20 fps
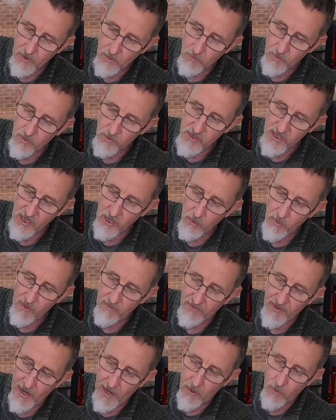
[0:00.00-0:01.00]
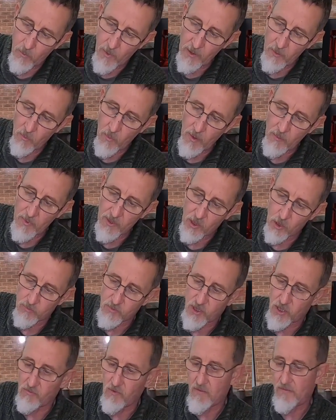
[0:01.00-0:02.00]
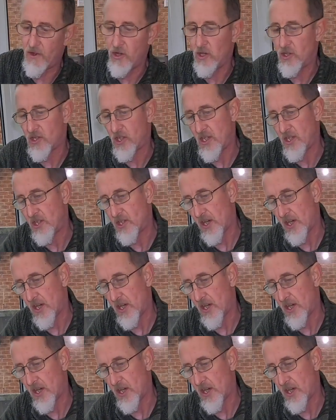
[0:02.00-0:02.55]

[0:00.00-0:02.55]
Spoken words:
We'll deal with that when we come to the reversing